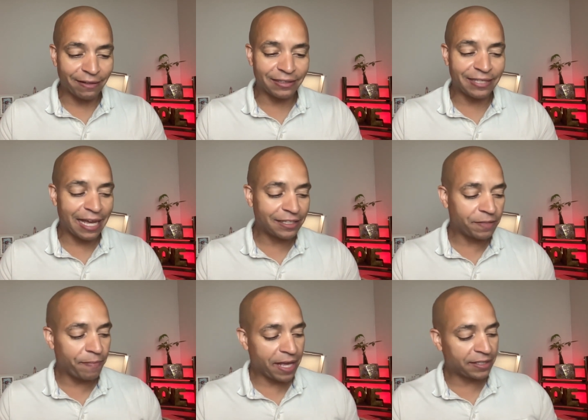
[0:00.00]
the
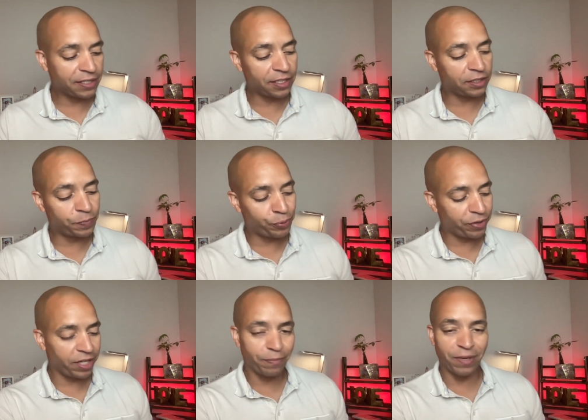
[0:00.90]
text message
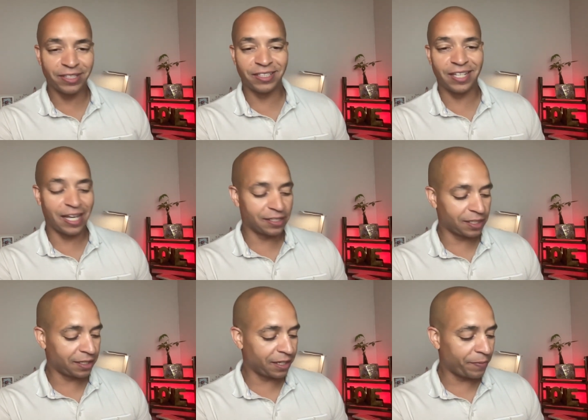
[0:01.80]
pretty much says,
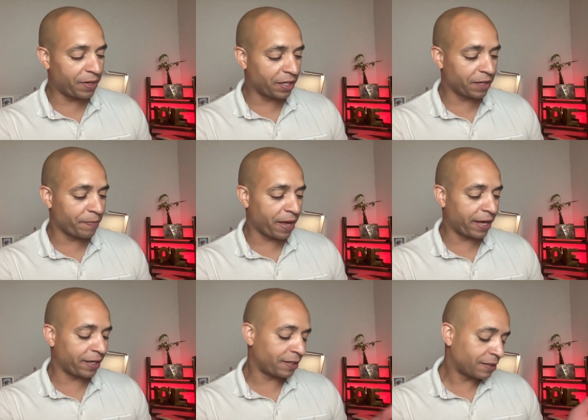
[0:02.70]
"Let me look at
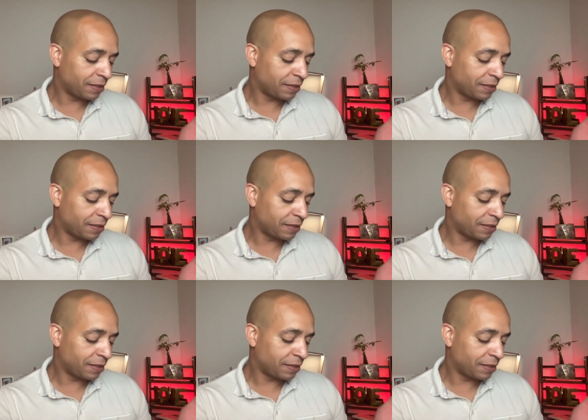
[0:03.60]
my."